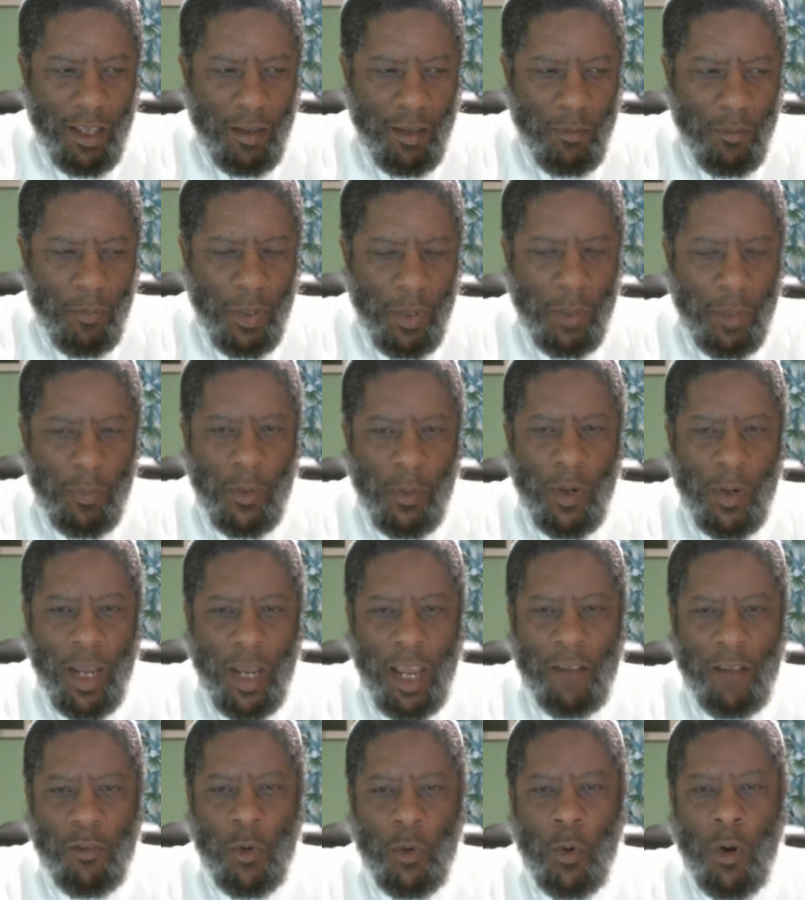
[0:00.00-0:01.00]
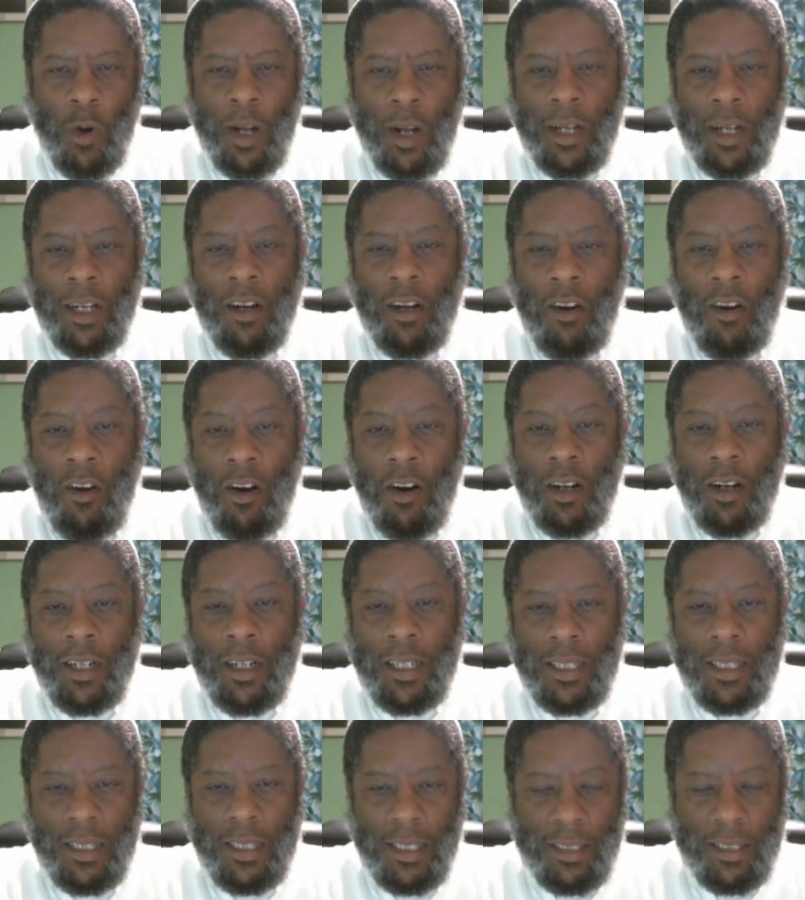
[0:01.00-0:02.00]
People have chronic heart
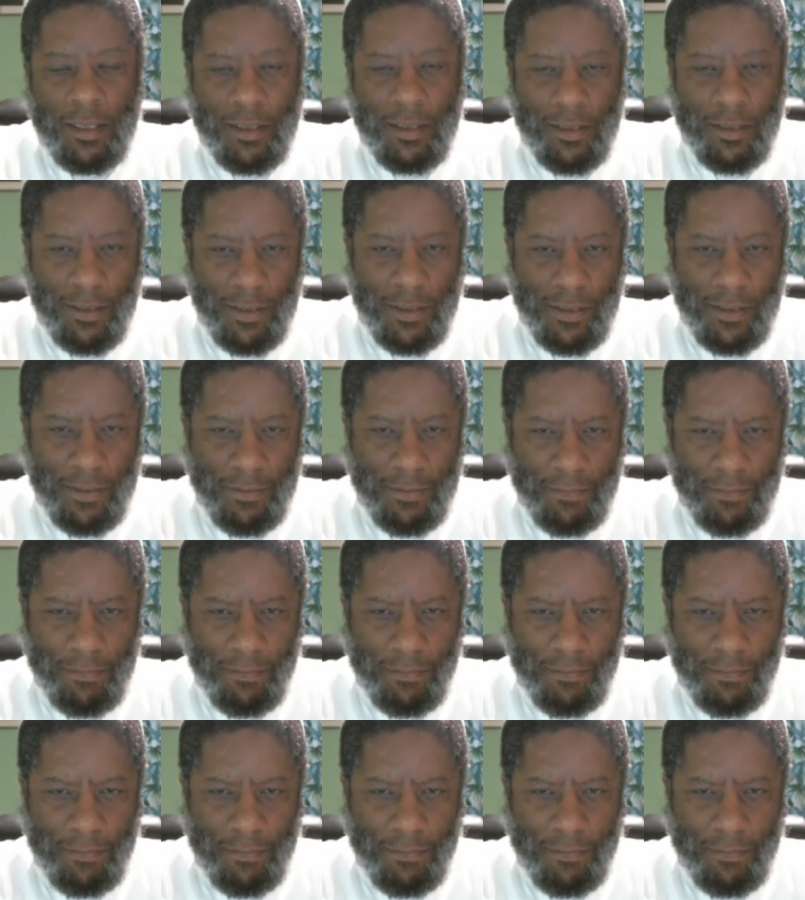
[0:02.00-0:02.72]
conditions.